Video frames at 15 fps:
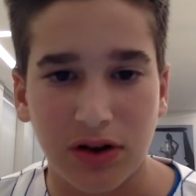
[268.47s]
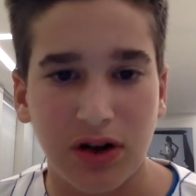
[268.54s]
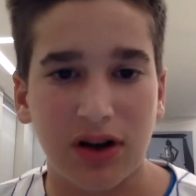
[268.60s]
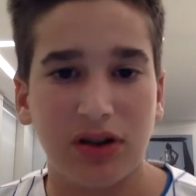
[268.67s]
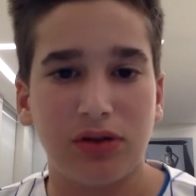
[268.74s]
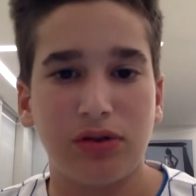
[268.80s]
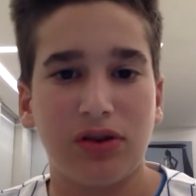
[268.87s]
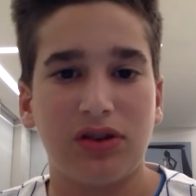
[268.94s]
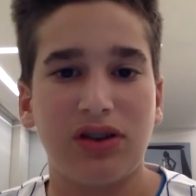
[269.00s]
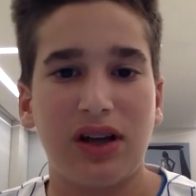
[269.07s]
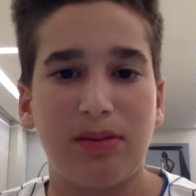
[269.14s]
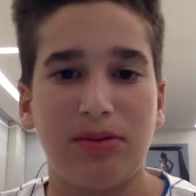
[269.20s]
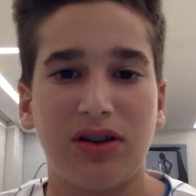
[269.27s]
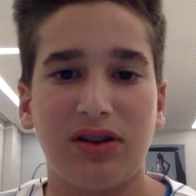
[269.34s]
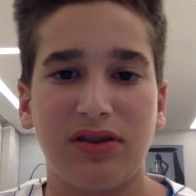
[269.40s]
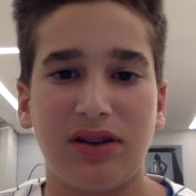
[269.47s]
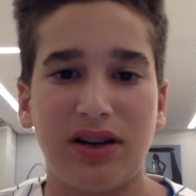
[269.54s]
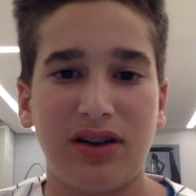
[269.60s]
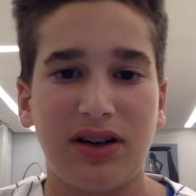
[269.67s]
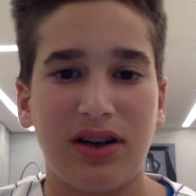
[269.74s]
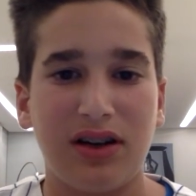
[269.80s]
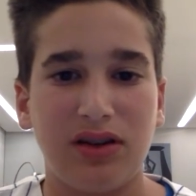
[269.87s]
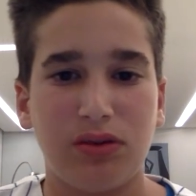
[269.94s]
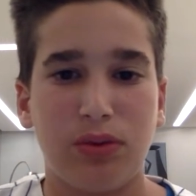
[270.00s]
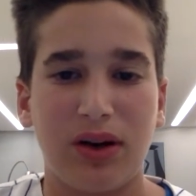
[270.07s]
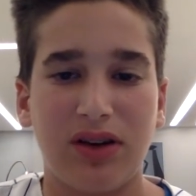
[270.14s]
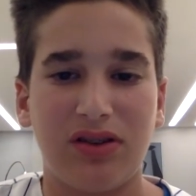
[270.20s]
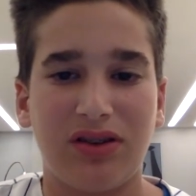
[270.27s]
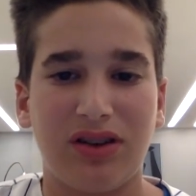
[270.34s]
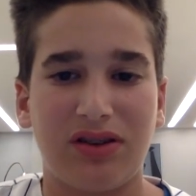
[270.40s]
They're going to do the same thing they did in
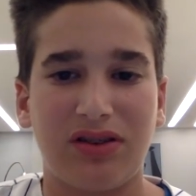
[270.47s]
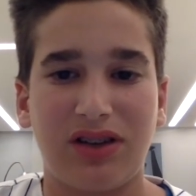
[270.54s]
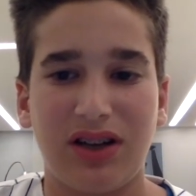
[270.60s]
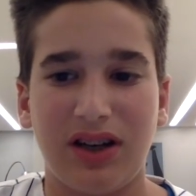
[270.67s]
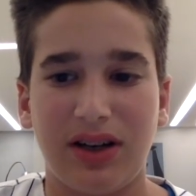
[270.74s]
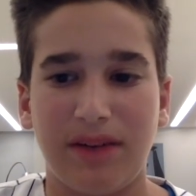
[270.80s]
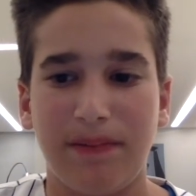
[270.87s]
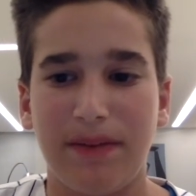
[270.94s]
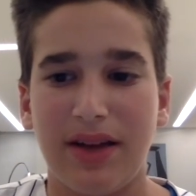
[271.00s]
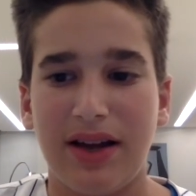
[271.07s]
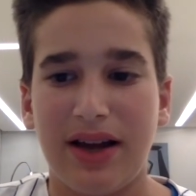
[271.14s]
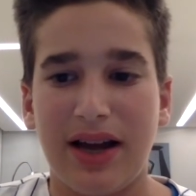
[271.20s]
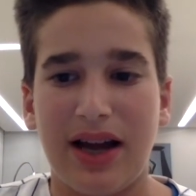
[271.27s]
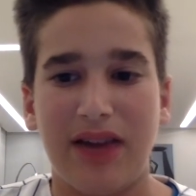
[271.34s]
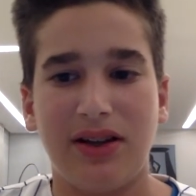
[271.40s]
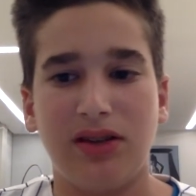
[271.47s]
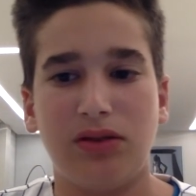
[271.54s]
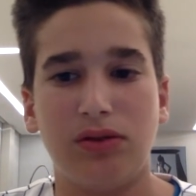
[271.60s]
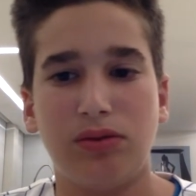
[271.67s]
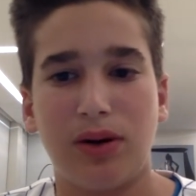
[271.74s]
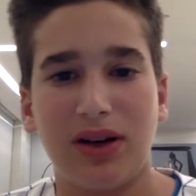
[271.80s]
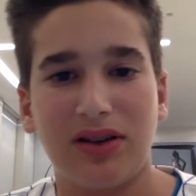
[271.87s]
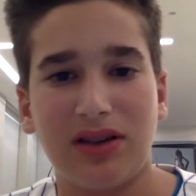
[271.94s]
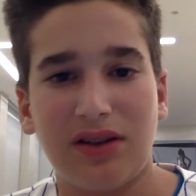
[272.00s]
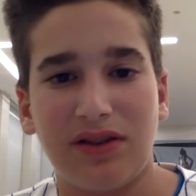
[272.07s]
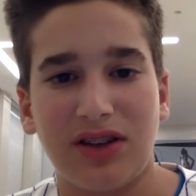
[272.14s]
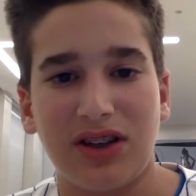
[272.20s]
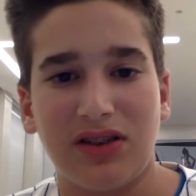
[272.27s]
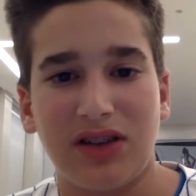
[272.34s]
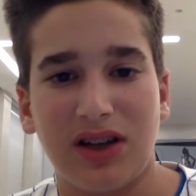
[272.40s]
2016, and then to 2017.